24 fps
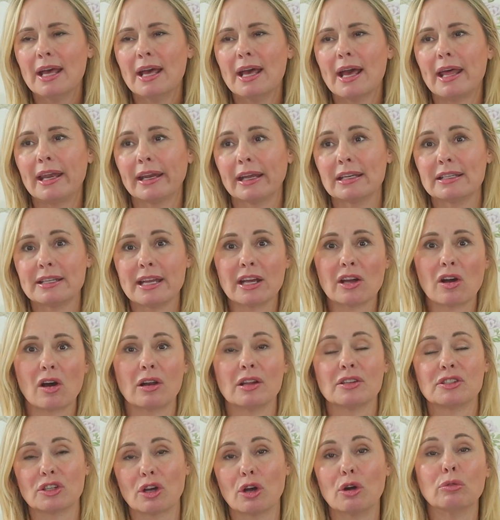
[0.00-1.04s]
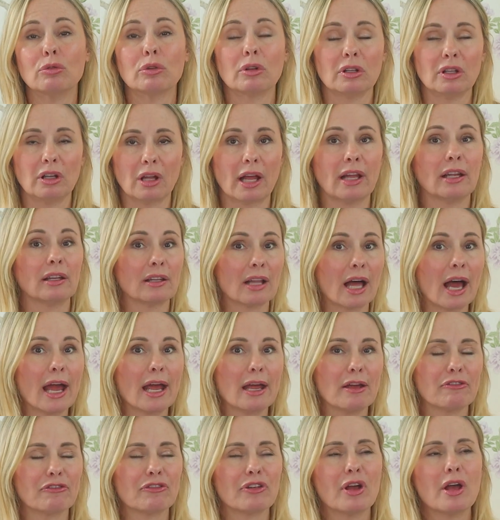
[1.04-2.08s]
And it can take on its own
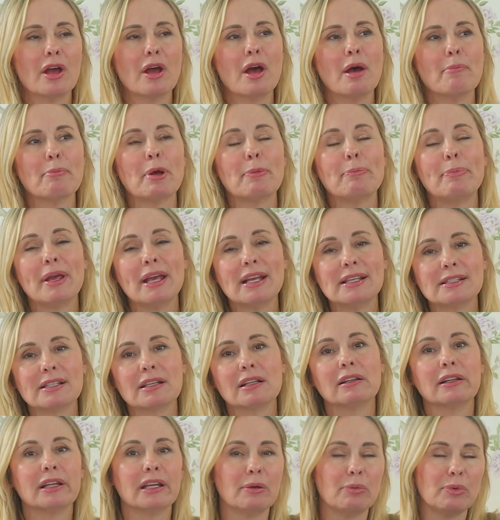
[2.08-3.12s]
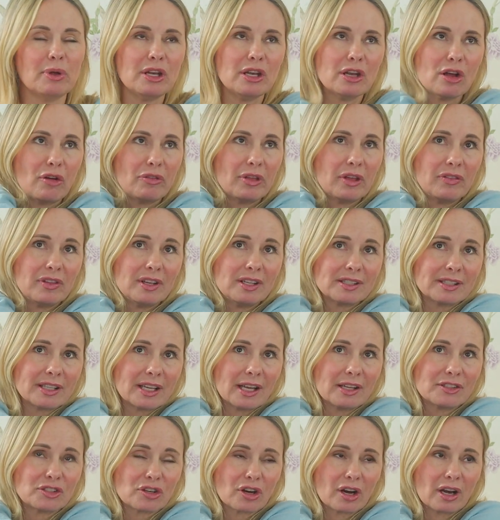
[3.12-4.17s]
life. But basically, we know that these
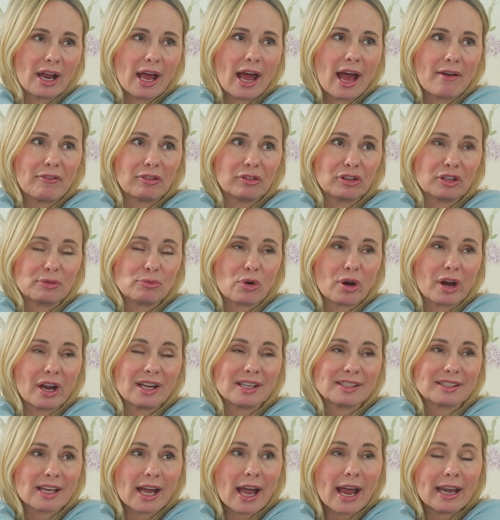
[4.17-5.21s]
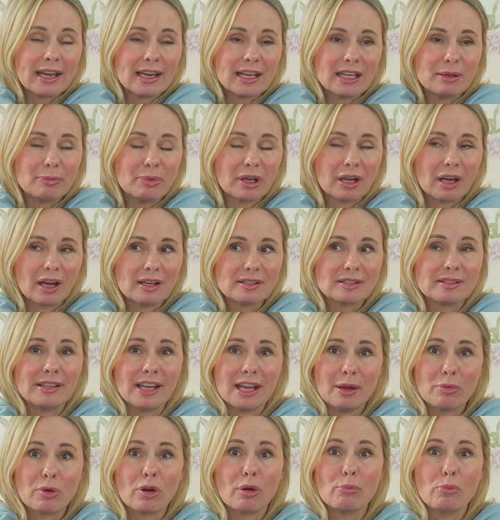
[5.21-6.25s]
kids are going to have a little more anxiety because
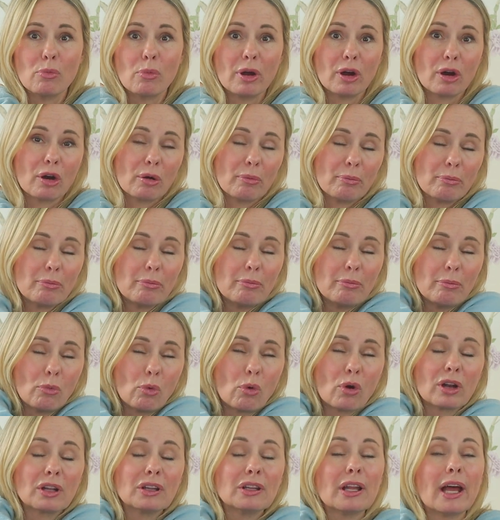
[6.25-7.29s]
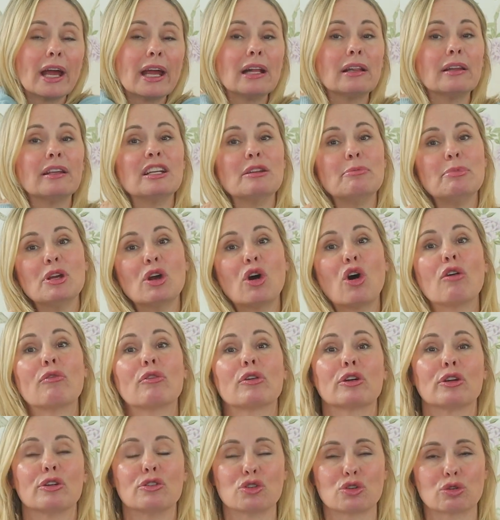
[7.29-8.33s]
they were more likely to be
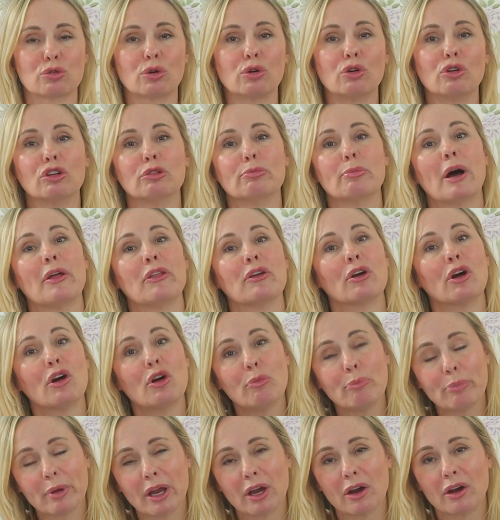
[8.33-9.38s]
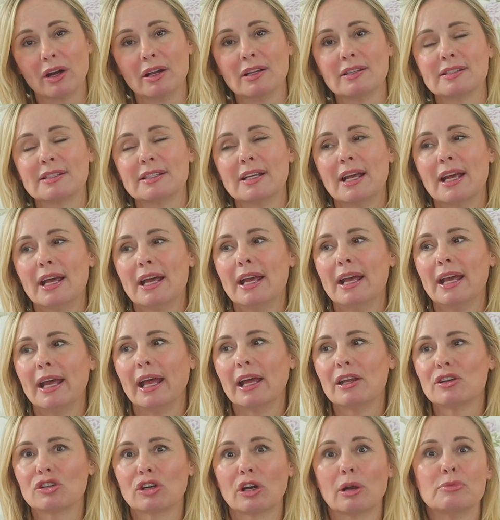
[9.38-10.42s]
over-controlled by their own parents
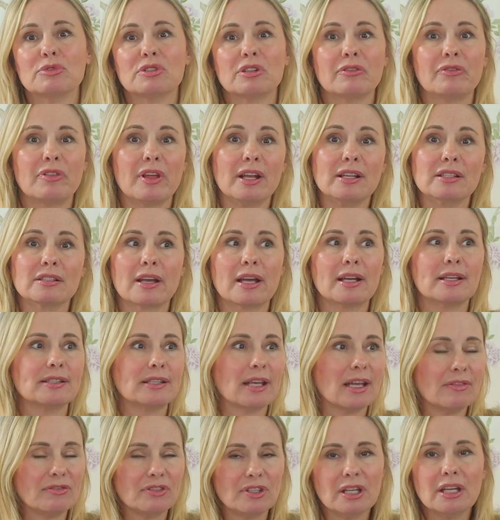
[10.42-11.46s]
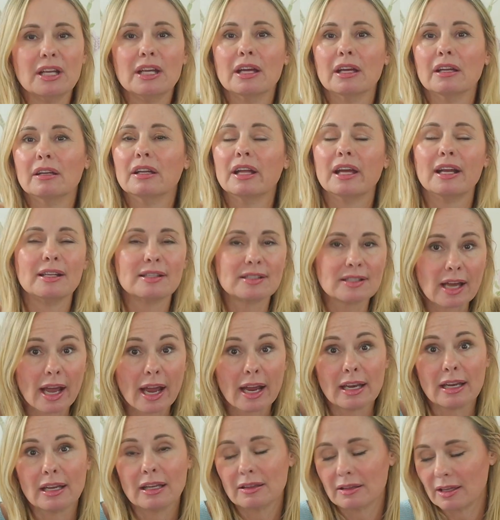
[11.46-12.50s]
in terms of things like safety and
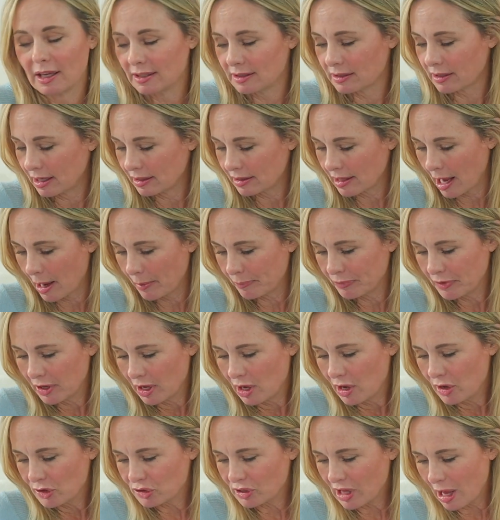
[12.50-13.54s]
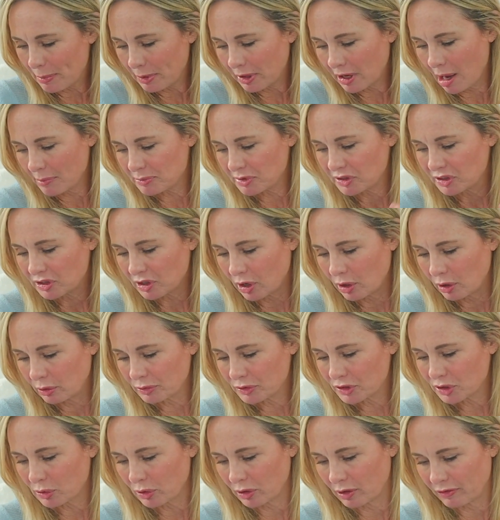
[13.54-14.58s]
anxiety and things like that. So that becomes its
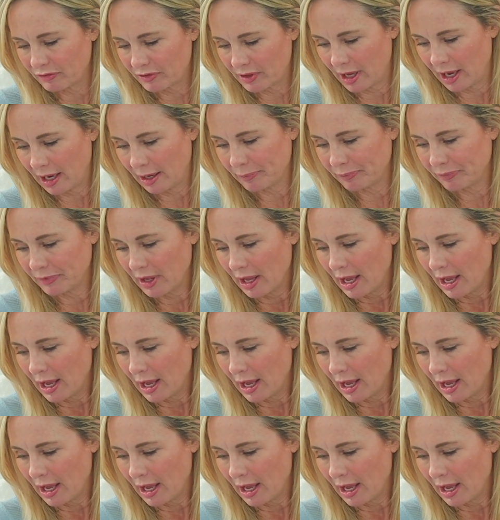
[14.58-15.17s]
own sort of thing.